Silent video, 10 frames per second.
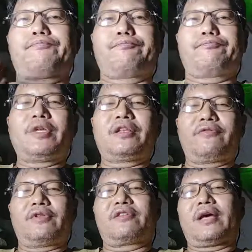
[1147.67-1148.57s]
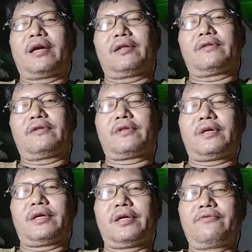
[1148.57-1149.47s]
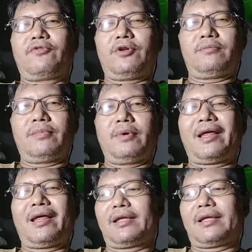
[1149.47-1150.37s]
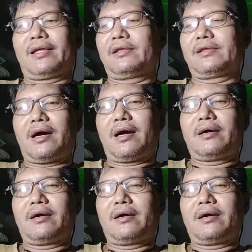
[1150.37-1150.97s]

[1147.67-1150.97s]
native designs involve rat tail tang.